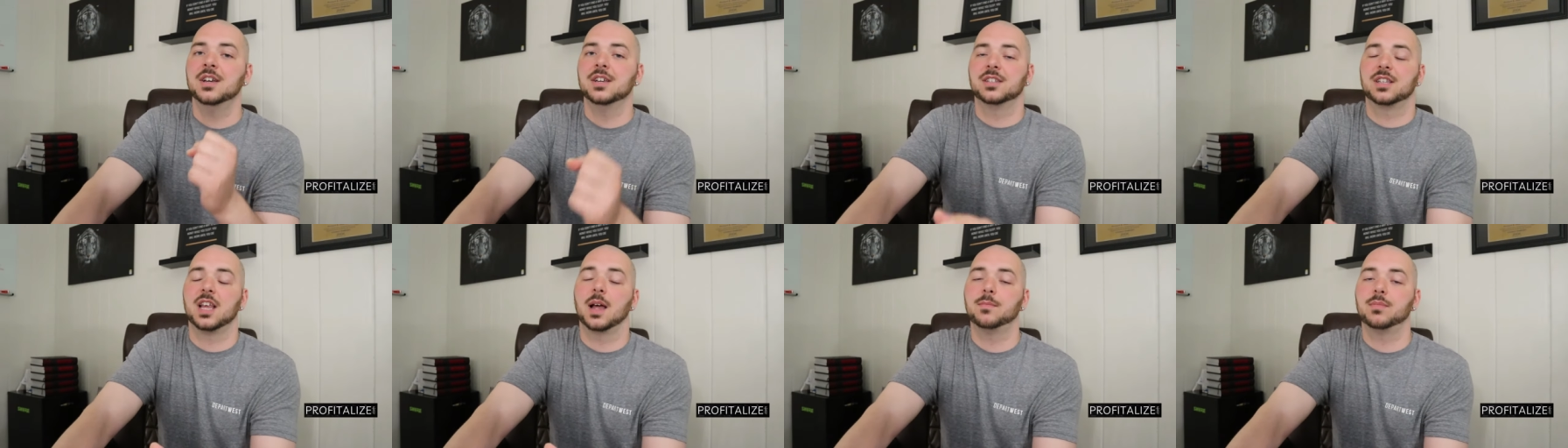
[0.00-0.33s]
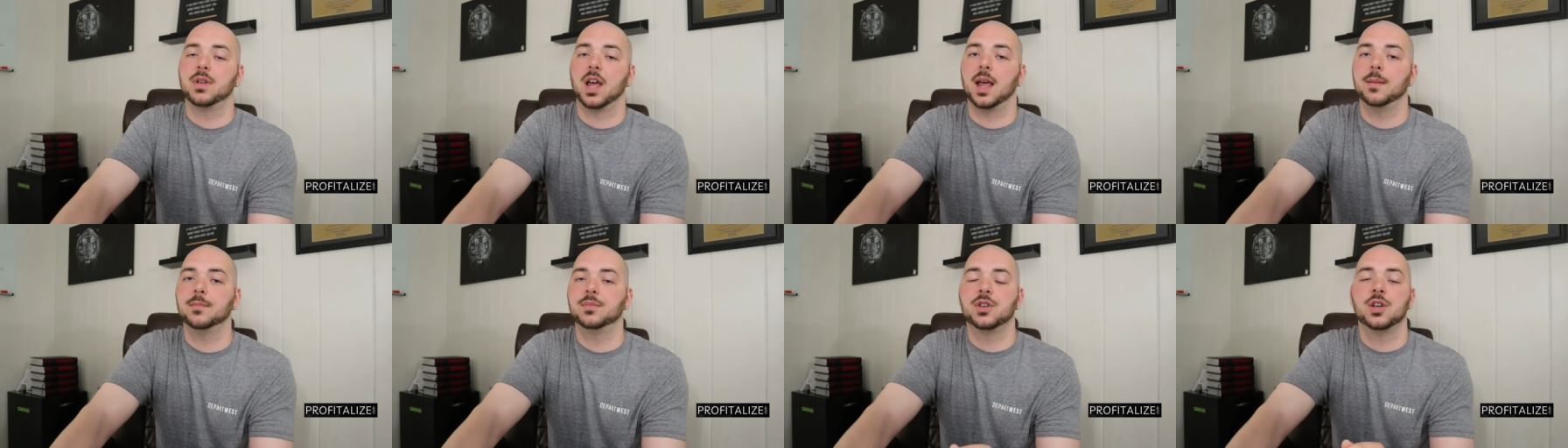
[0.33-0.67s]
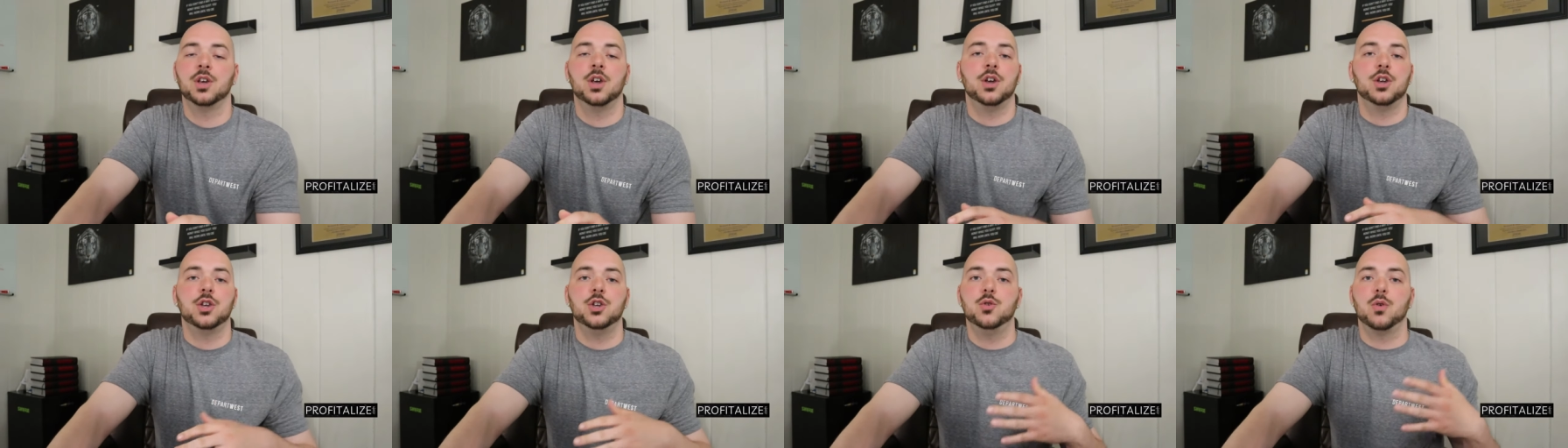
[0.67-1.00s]
sometimes
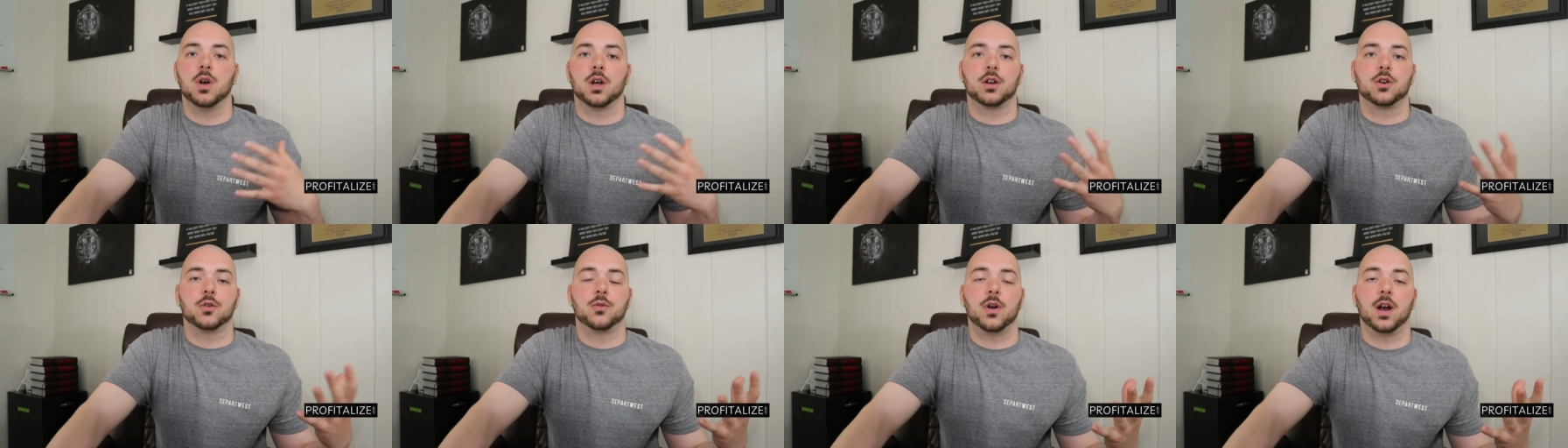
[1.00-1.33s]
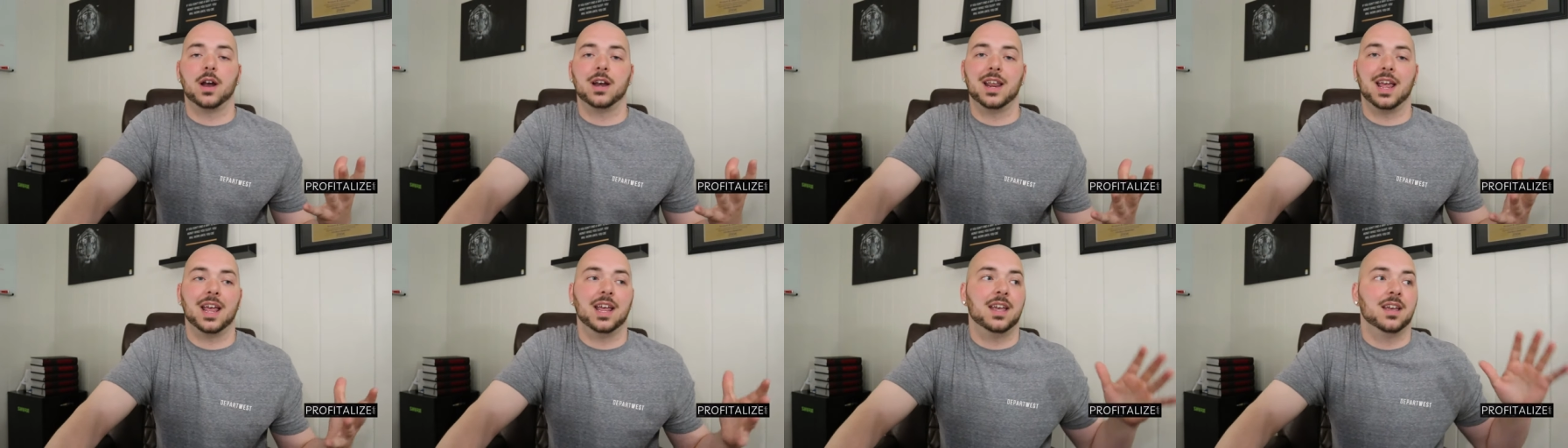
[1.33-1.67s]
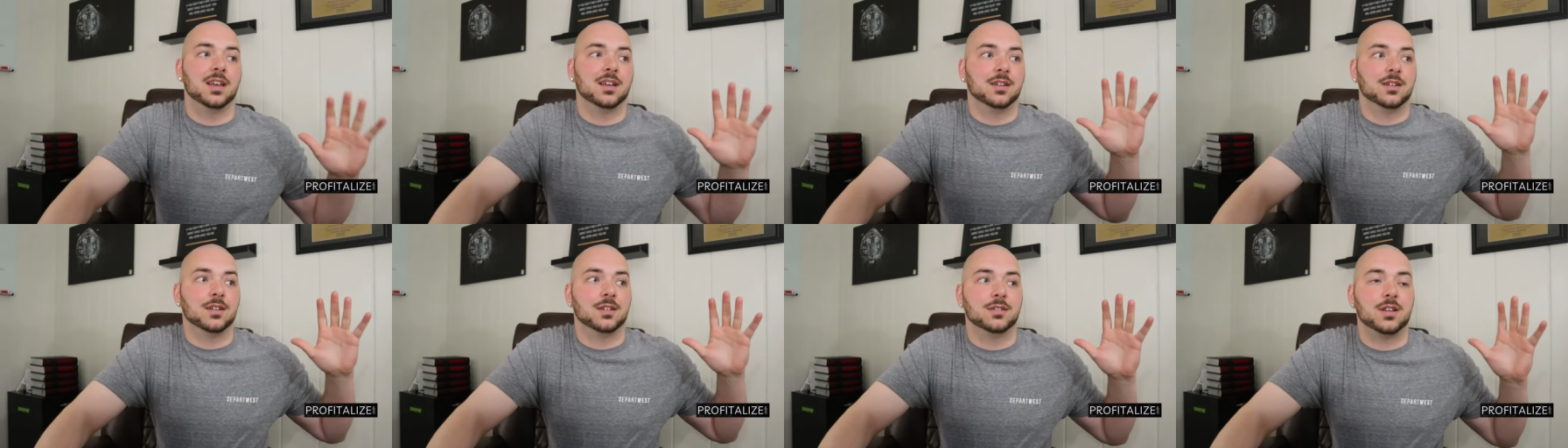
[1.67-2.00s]
you are creating
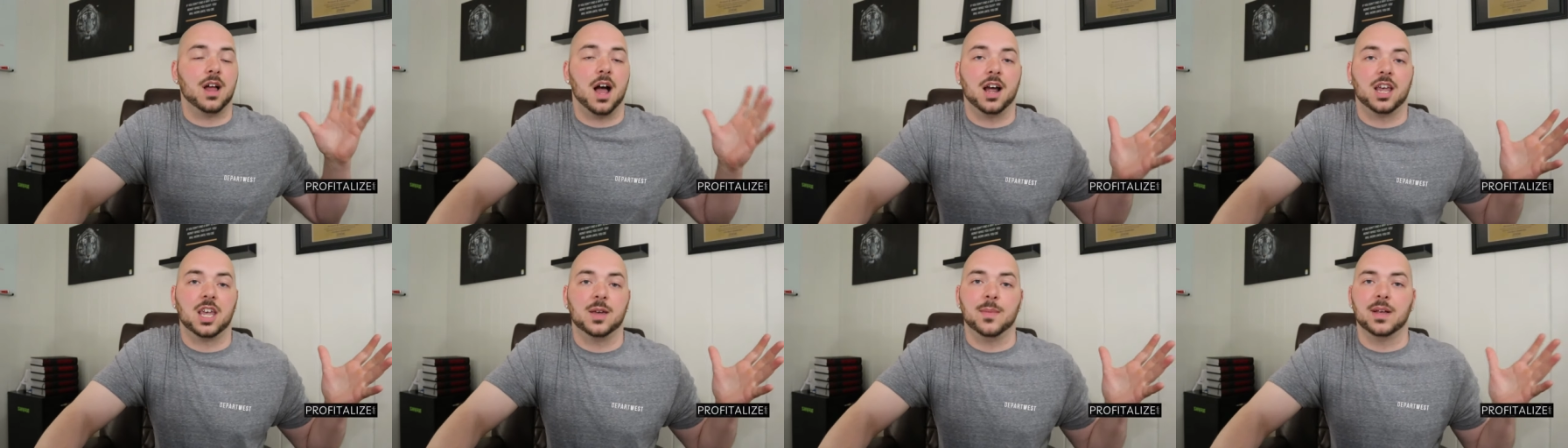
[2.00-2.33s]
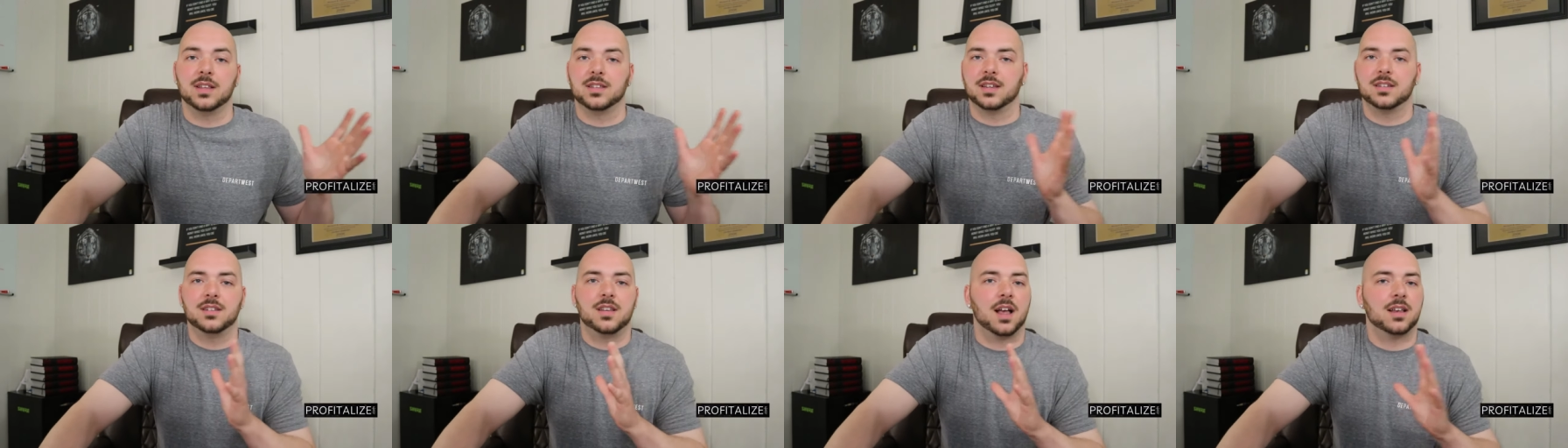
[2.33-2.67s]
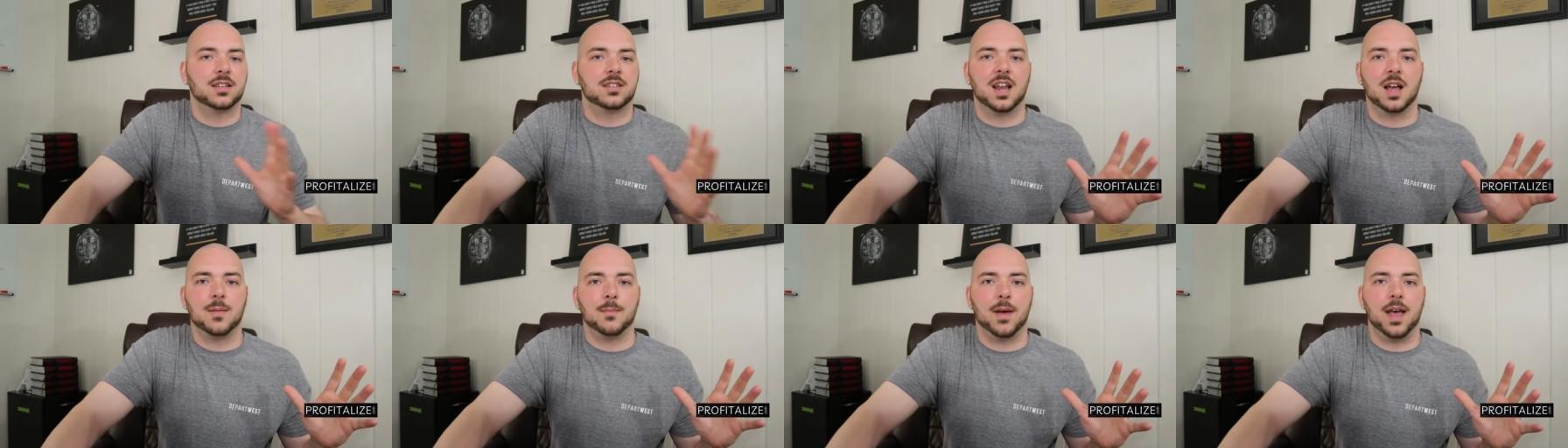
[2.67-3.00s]
documents. It
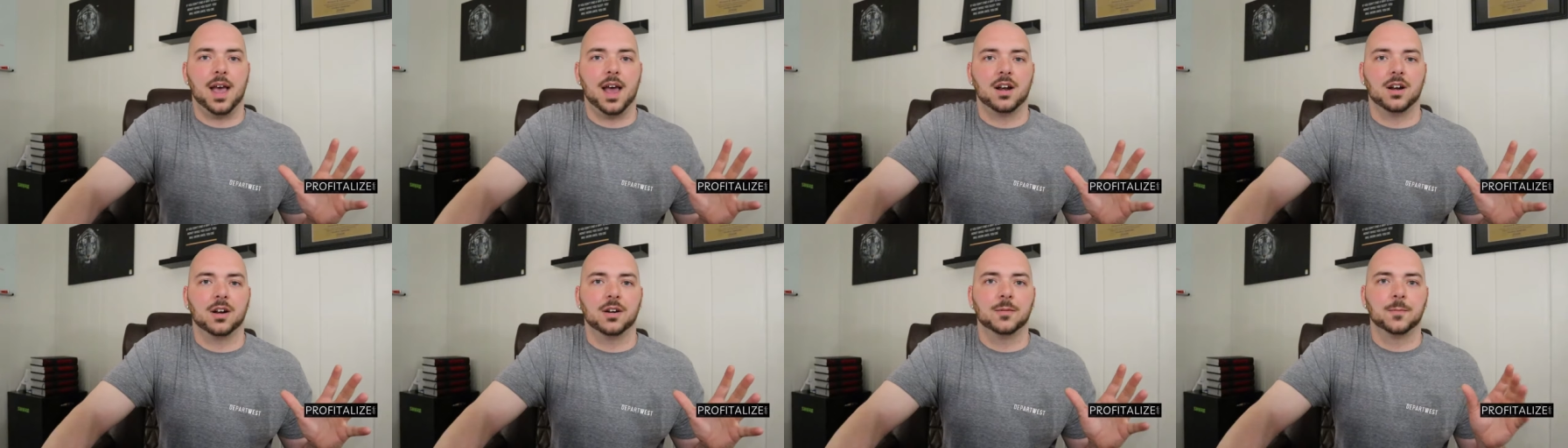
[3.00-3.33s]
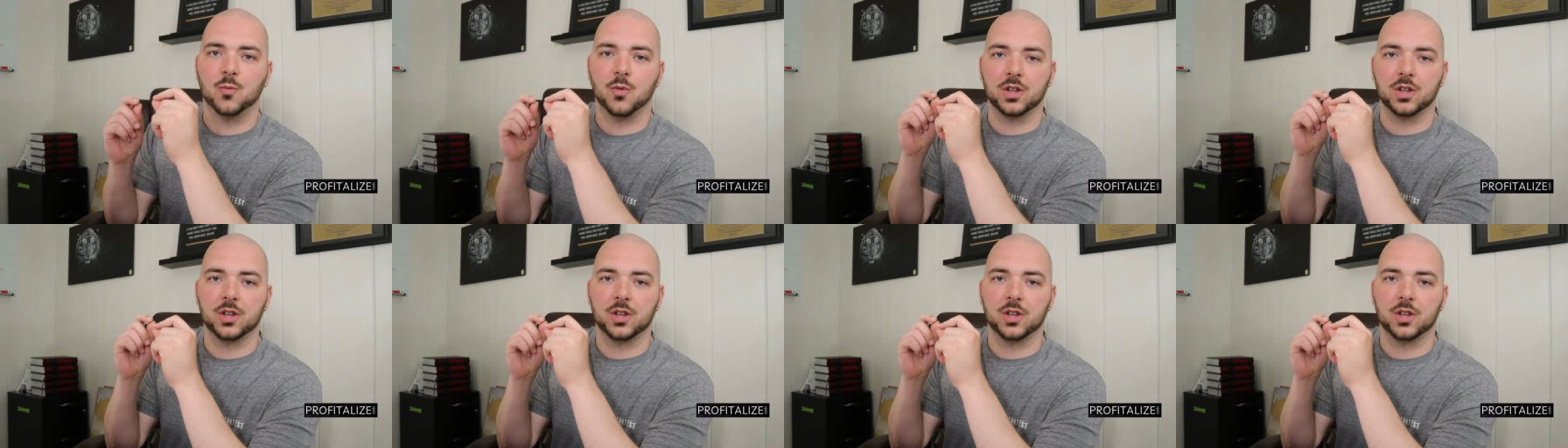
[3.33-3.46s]
does not matter.